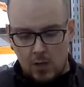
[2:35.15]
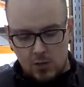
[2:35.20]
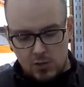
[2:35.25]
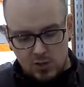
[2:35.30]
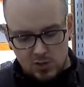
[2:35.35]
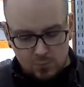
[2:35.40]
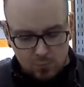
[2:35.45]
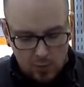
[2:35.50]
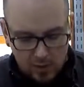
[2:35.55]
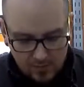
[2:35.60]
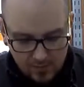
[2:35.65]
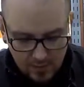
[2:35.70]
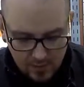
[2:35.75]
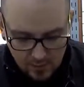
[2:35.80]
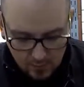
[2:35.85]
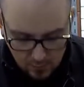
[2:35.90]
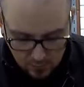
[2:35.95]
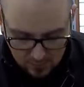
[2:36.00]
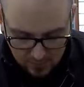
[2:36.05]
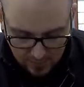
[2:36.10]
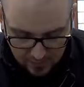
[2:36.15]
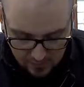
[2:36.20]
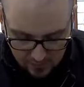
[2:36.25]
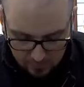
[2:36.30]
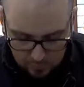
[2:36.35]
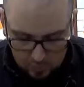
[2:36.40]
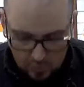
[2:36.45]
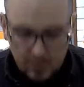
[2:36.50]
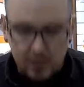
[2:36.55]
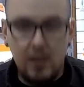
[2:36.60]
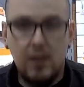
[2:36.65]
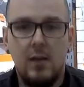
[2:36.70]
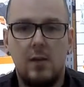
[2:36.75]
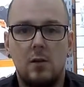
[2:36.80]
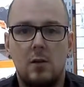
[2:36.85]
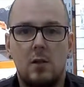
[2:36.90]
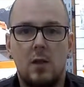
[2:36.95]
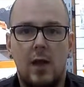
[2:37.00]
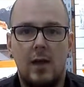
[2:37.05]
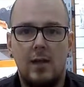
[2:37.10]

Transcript: Just press that little test button and it'll light